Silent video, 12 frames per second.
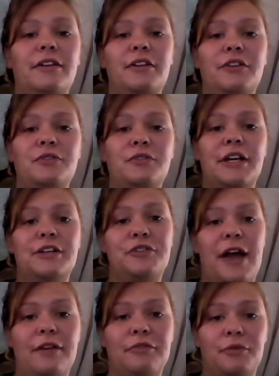you can
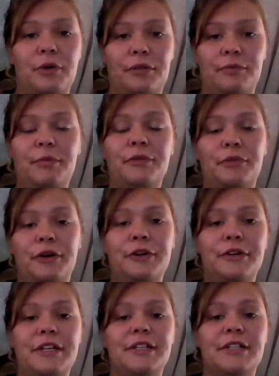drive with before you
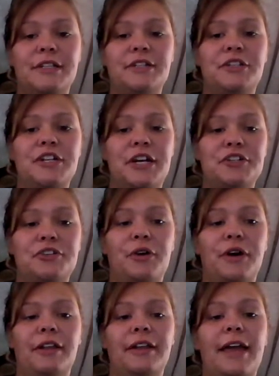need to change your
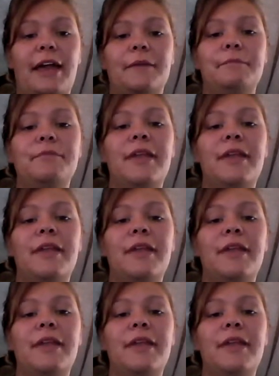oil again.